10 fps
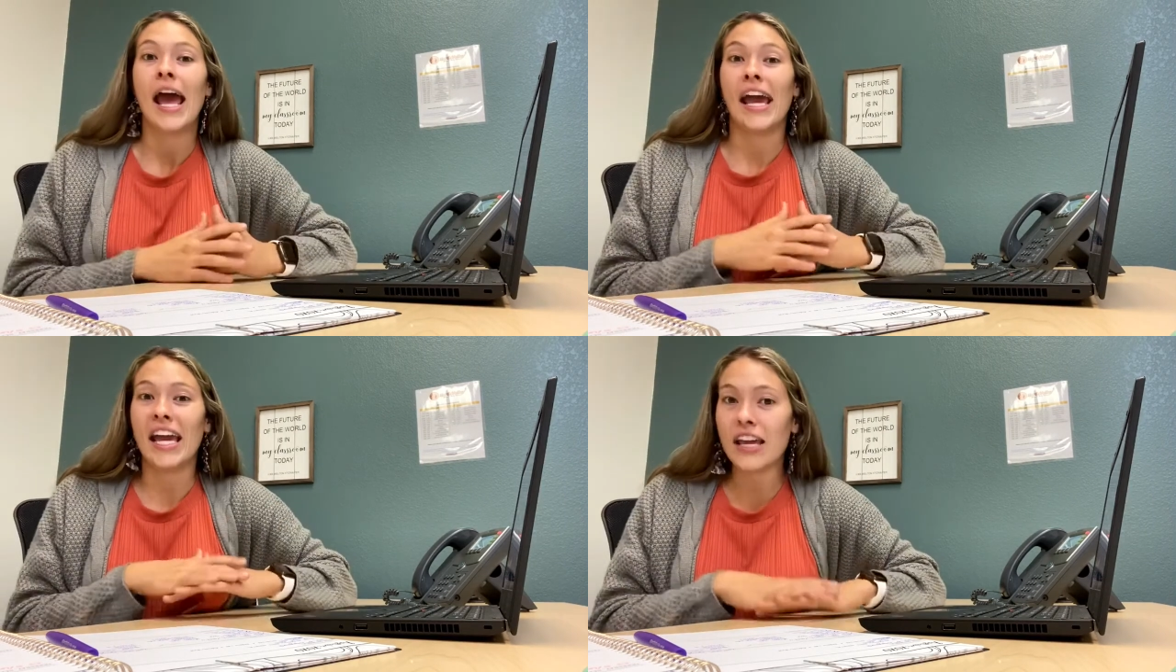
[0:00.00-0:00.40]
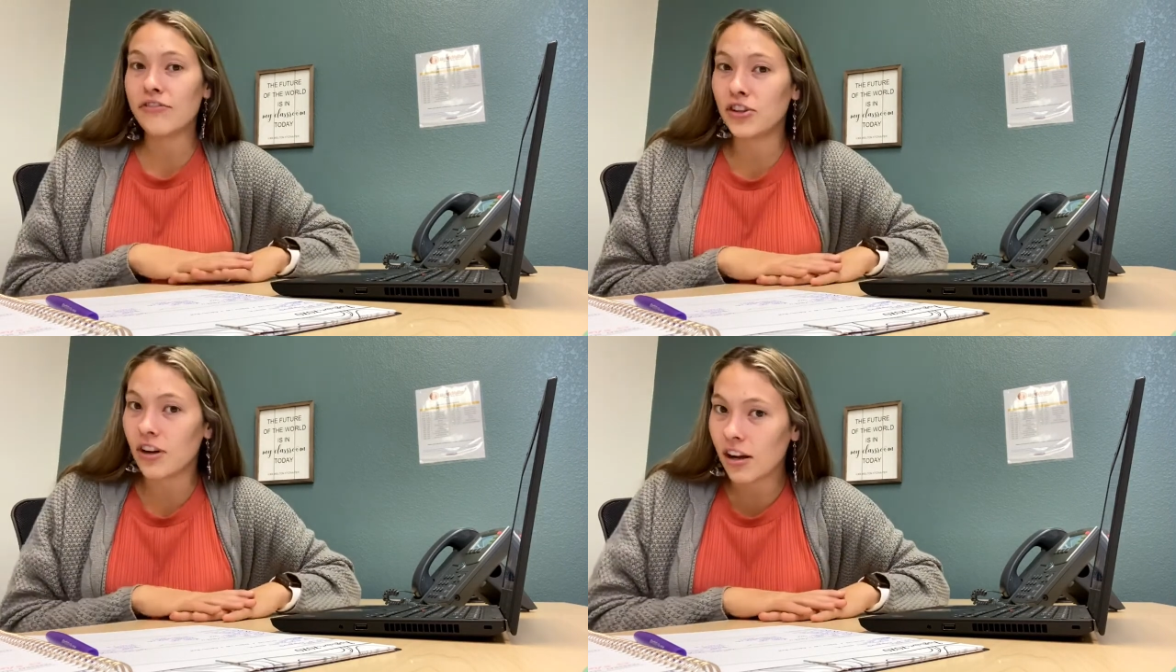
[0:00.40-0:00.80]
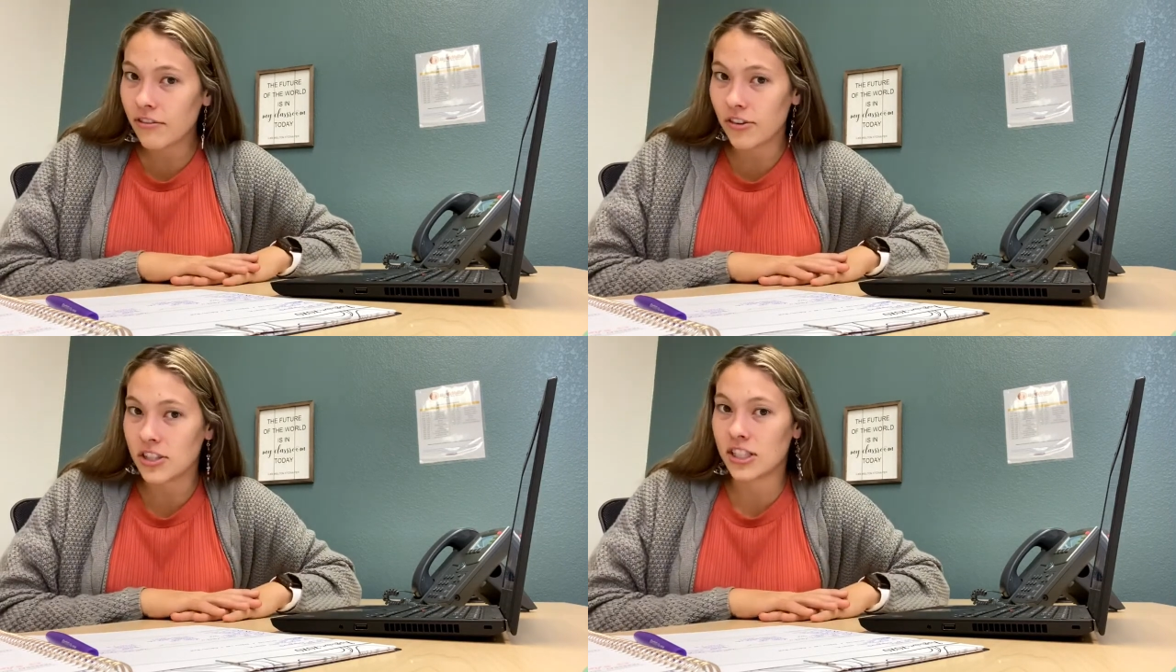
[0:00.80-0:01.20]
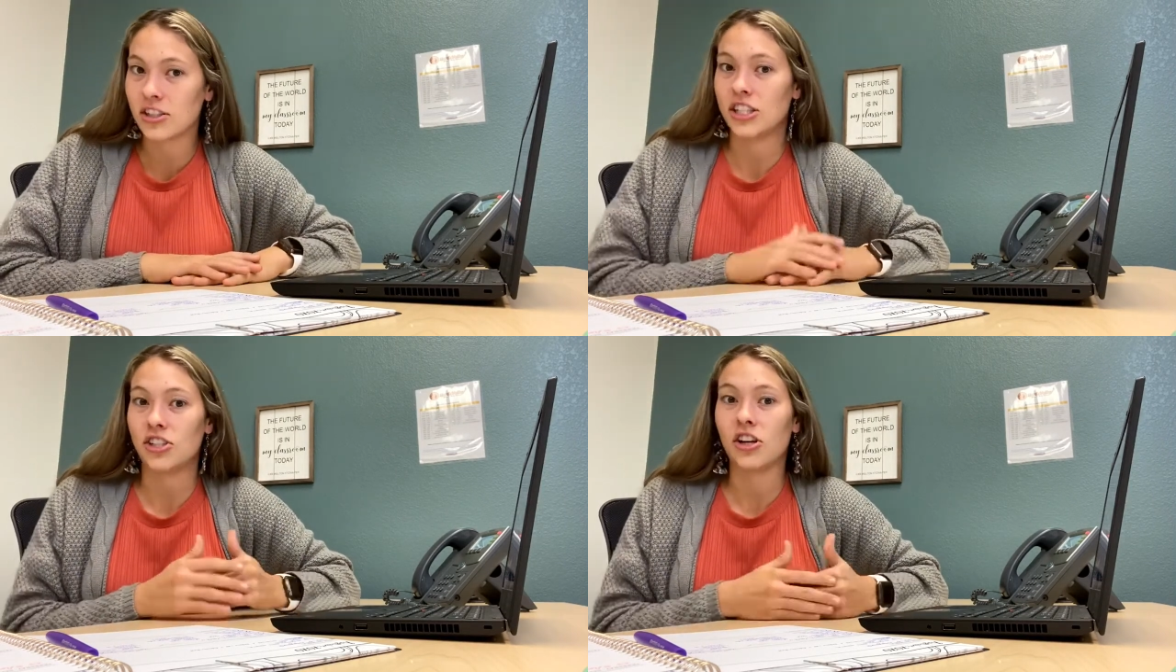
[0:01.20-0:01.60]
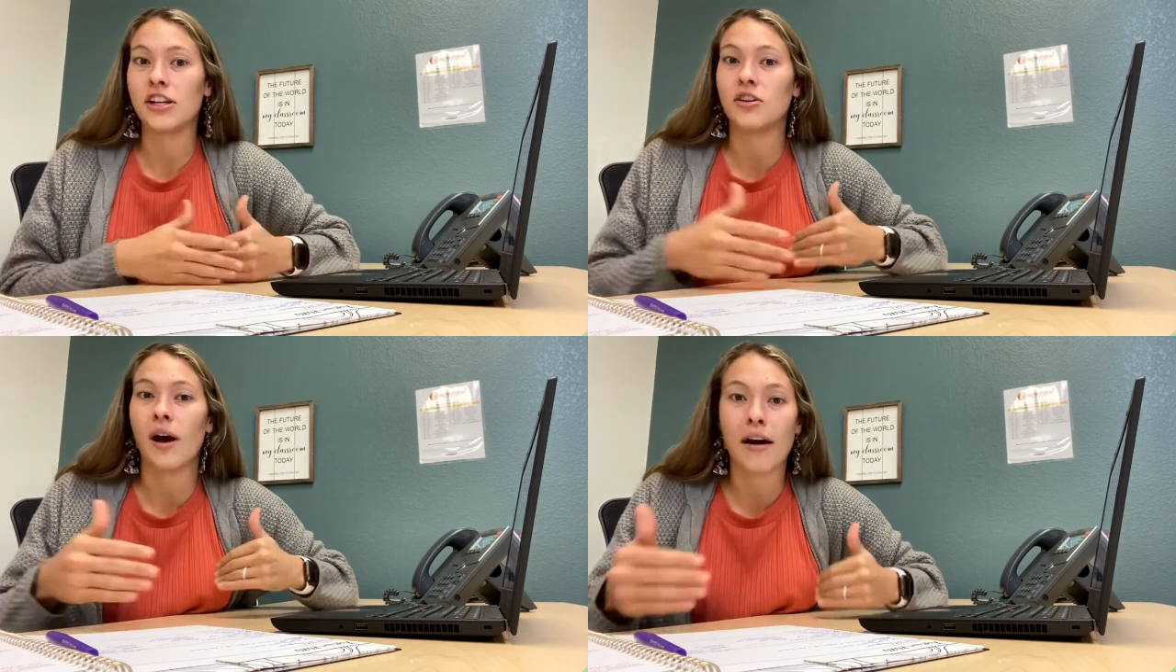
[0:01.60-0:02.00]
If you're not a first-year teacher and
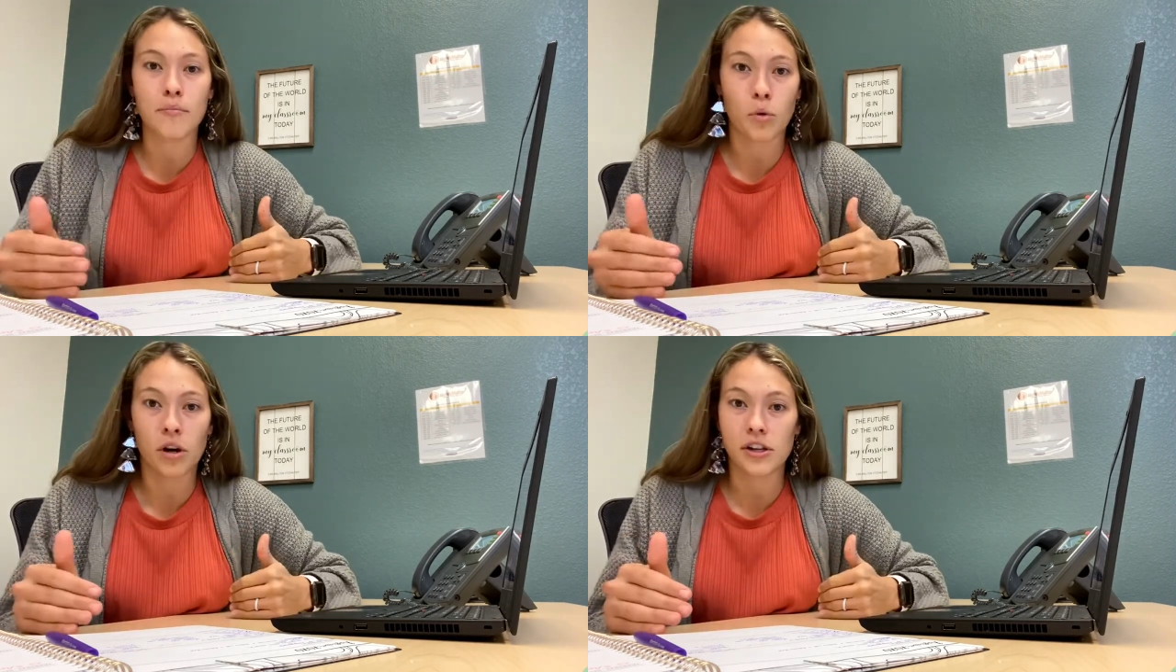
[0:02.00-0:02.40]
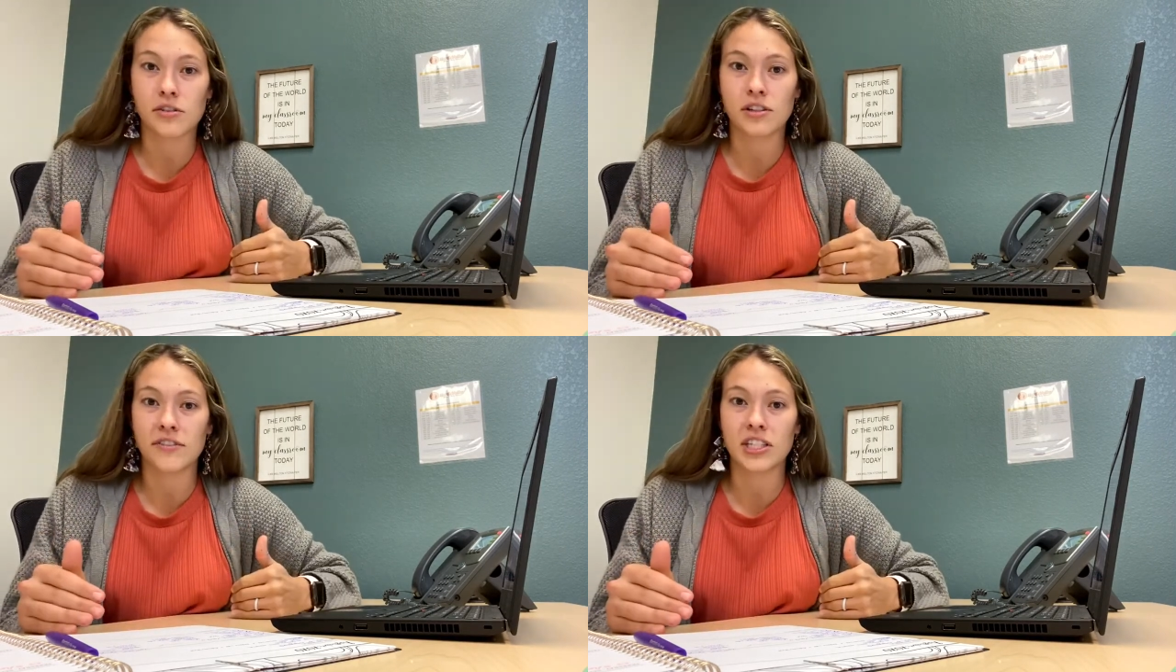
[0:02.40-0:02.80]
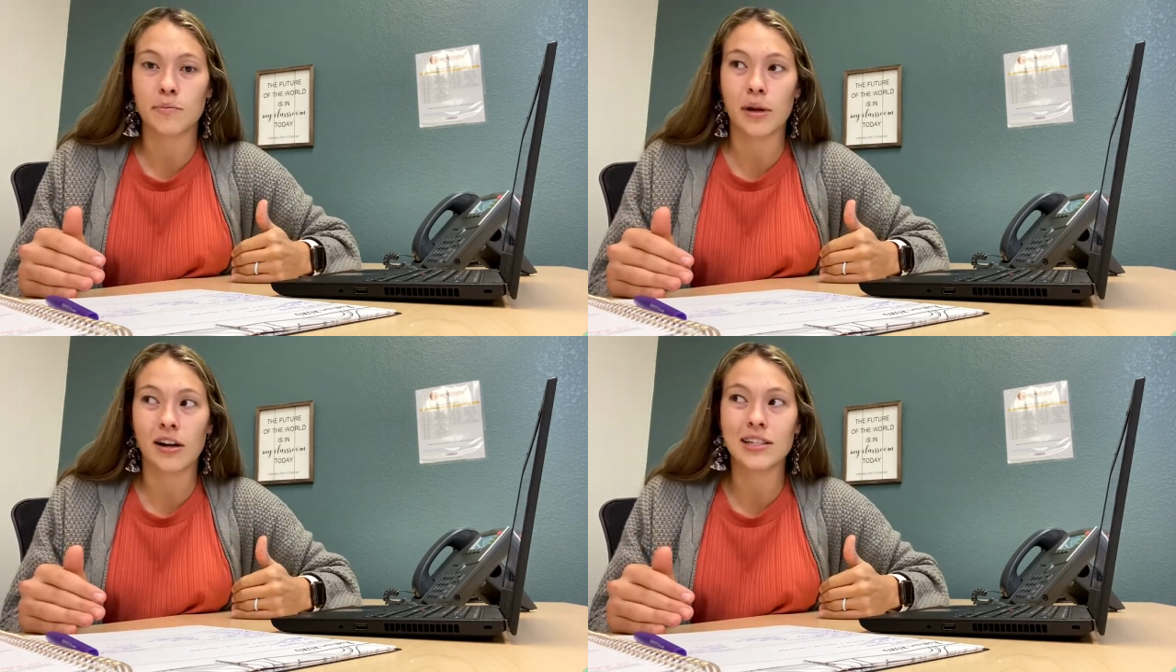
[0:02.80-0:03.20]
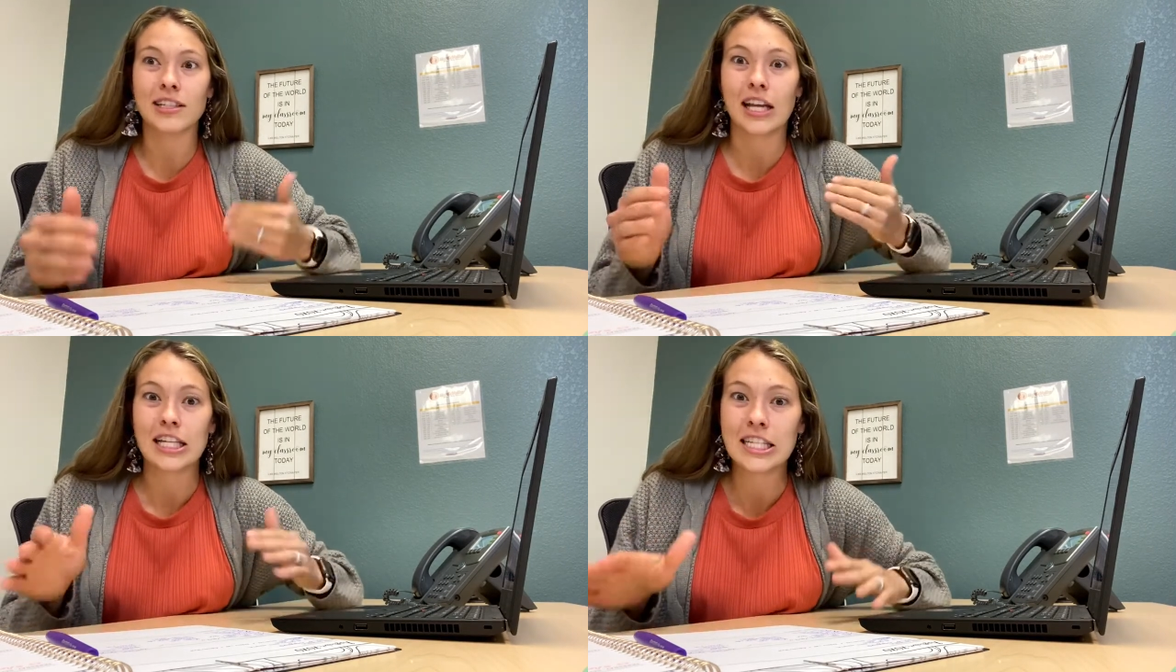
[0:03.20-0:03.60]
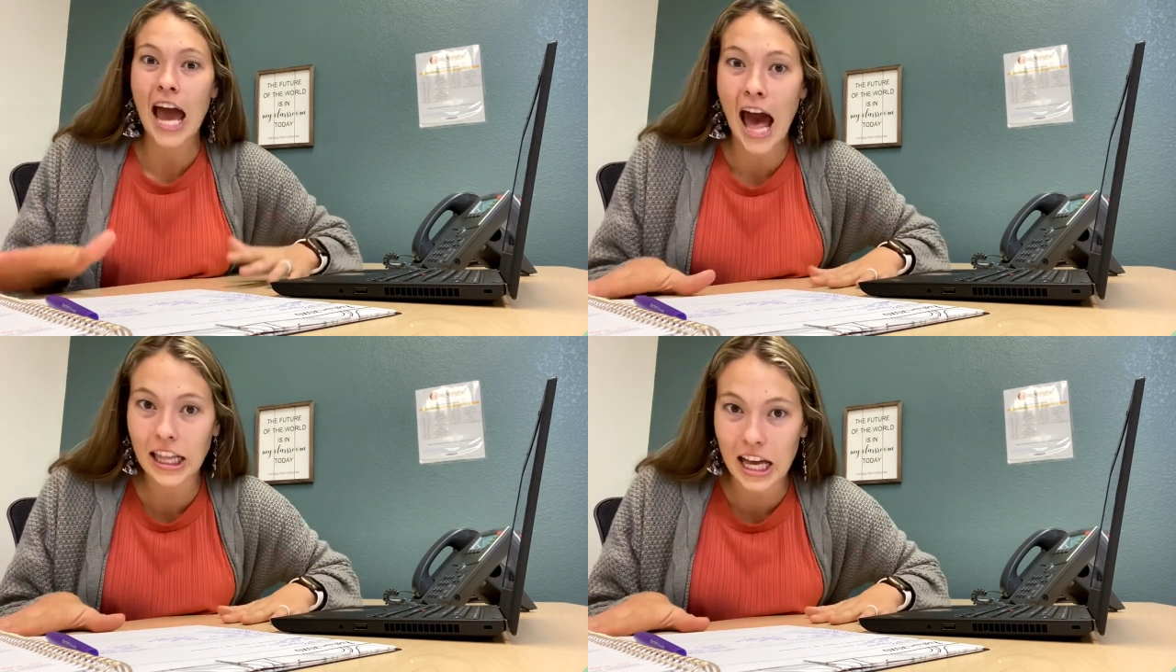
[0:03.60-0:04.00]
you have more years of experience,
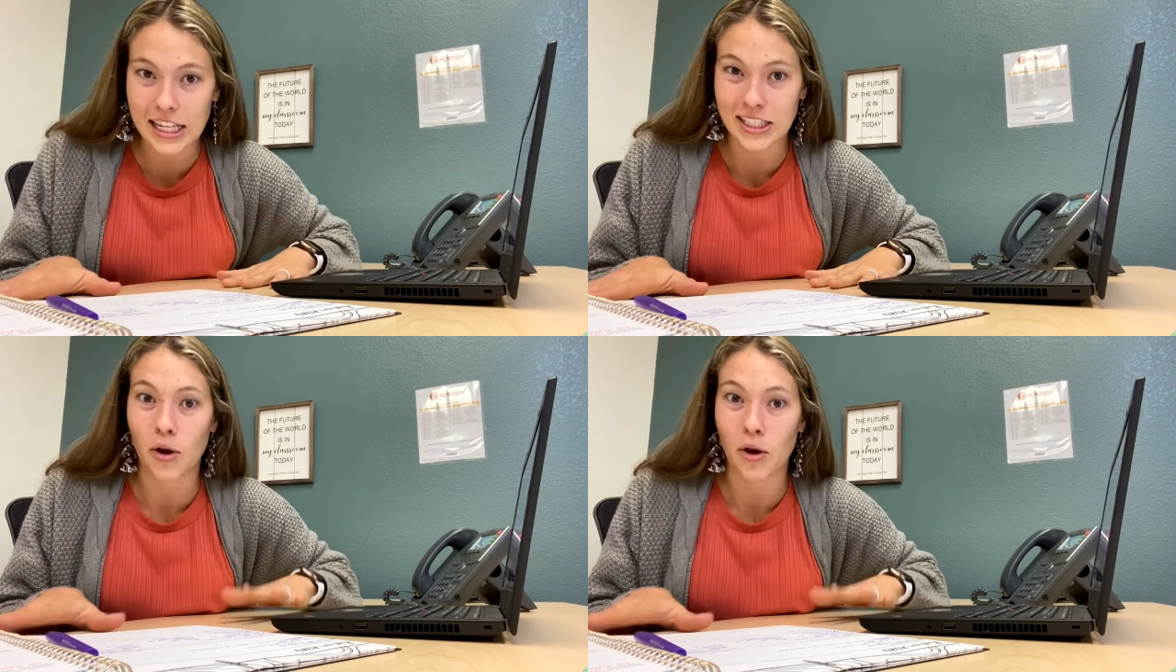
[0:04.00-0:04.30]
tell us,